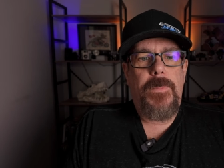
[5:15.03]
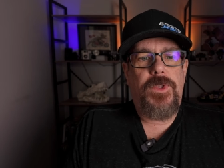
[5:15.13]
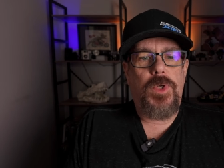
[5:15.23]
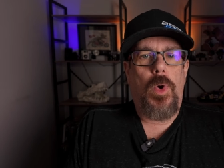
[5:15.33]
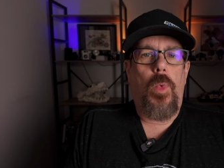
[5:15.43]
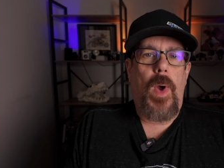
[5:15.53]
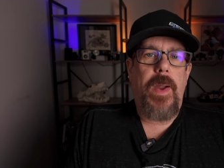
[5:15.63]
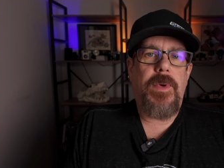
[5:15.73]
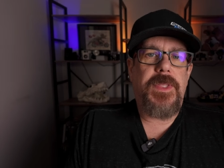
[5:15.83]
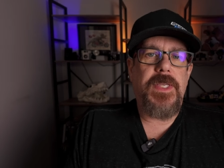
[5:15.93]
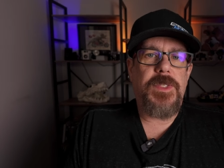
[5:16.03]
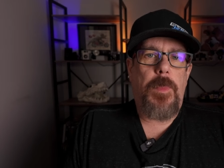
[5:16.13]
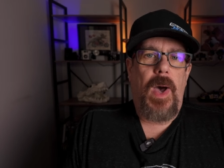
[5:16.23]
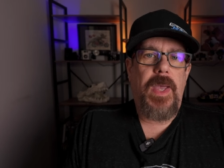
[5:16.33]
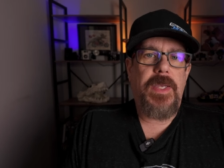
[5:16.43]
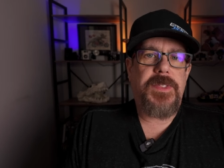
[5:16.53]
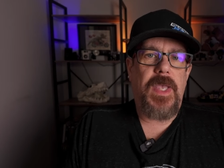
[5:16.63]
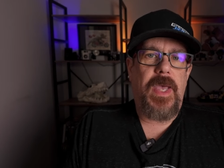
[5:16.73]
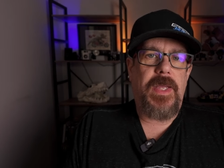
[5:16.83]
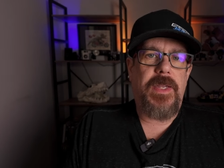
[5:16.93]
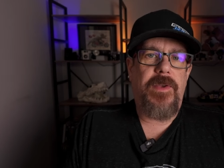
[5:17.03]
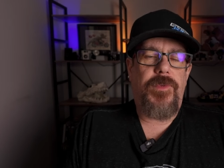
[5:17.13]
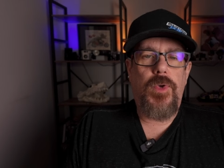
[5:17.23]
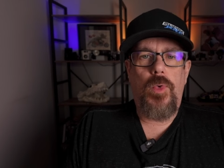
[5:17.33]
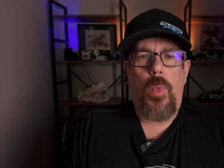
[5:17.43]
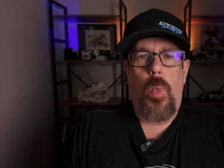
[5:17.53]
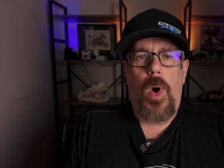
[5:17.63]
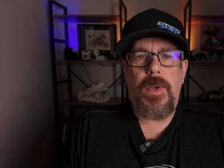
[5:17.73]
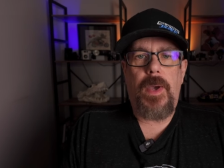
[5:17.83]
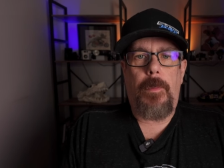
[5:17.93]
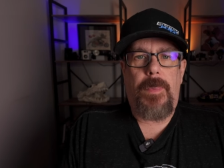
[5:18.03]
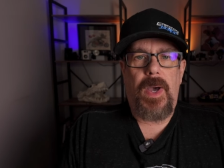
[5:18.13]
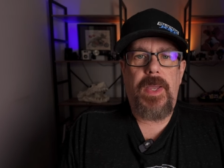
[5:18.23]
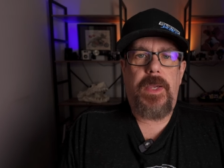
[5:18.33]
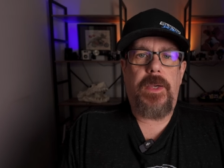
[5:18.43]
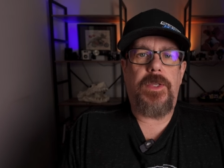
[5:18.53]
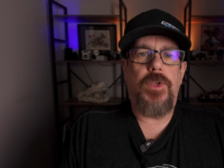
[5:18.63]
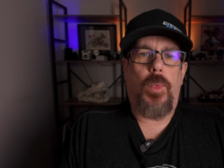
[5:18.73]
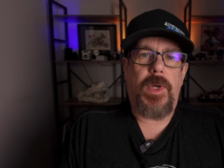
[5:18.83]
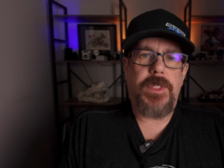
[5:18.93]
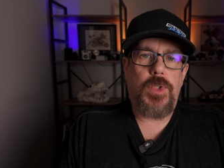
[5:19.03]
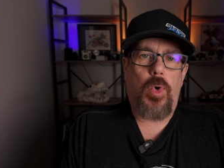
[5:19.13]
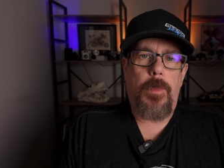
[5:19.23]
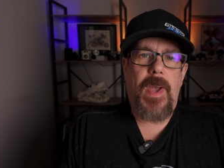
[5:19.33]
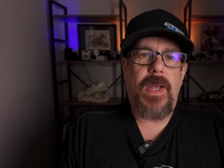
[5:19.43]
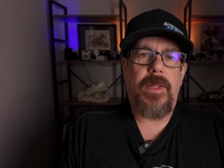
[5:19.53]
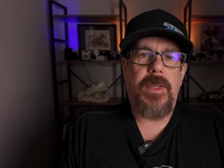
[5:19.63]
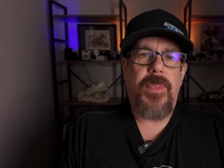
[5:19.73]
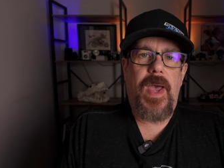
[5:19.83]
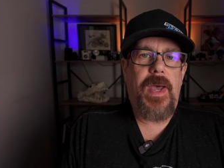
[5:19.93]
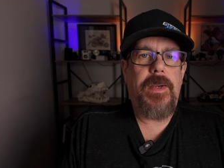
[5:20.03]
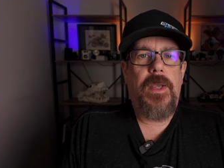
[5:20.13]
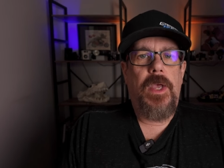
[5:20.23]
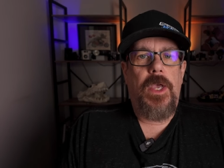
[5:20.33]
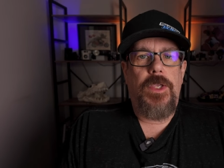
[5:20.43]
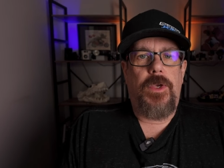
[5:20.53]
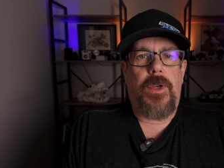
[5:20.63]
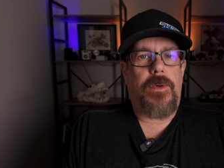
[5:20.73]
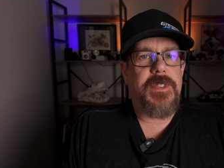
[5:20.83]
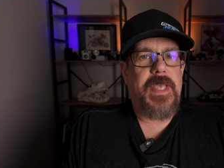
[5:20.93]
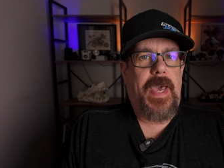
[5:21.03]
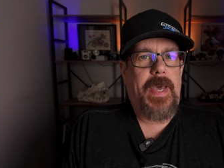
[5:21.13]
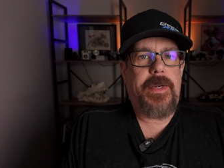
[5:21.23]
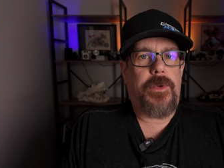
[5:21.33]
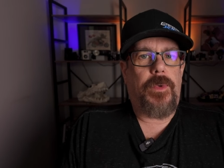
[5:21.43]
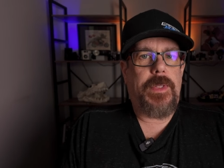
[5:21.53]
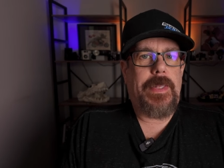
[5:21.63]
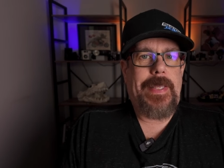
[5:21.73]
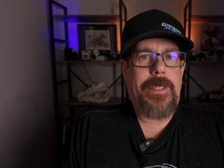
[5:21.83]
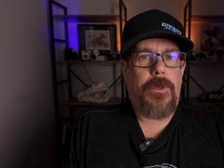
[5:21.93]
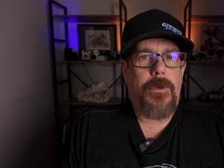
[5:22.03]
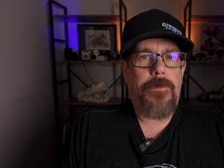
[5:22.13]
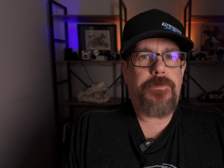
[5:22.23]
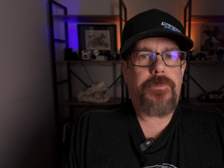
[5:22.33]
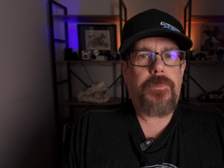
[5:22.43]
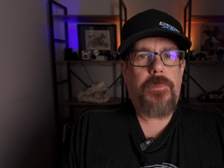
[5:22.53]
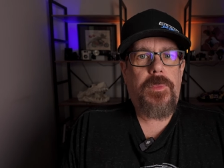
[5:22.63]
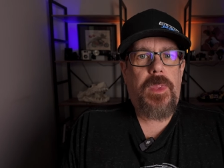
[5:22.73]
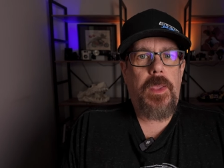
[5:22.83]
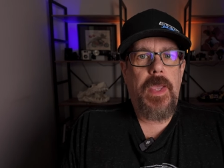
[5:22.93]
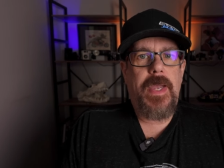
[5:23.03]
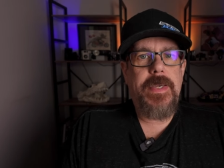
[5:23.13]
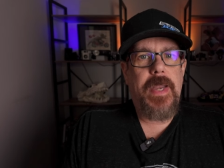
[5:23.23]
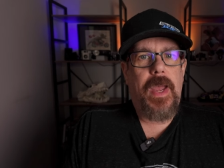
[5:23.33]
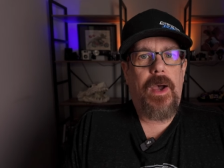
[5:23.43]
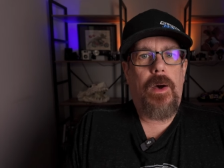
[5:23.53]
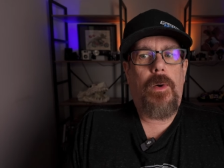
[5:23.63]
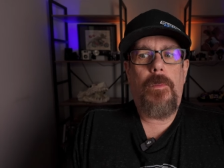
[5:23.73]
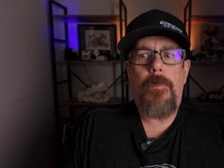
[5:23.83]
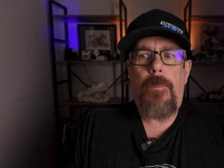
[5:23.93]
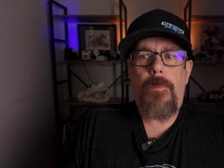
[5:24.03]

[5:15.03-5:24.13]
do away with these bikes. And if you want a bike and you want a tour pack like that, you can always add it on later. And now